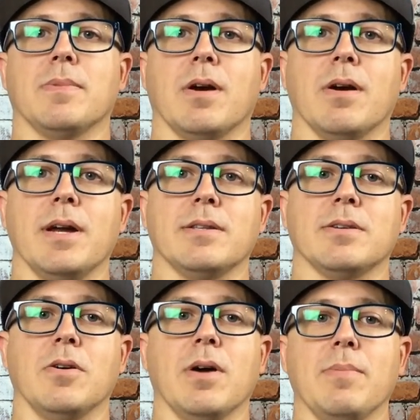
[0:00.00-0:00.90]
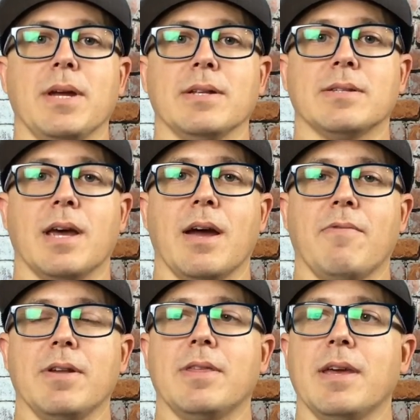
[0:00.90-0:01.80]
All right, so that means
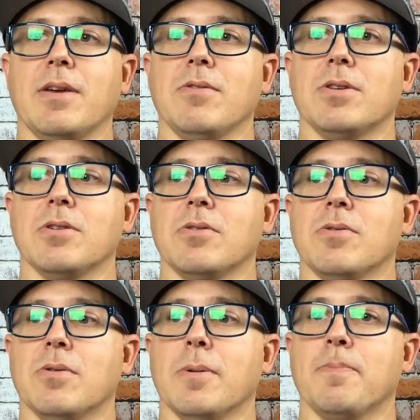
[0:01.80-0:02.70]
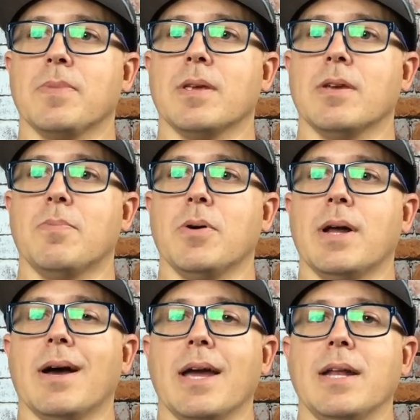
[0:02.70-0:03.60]
everything you do, you put
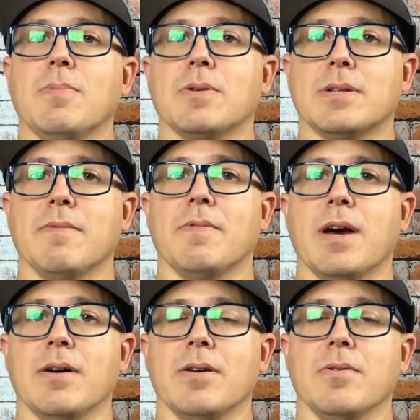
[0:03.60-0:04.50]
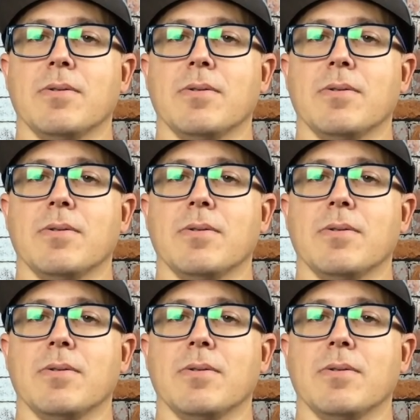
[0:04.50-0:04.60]
out 80% value.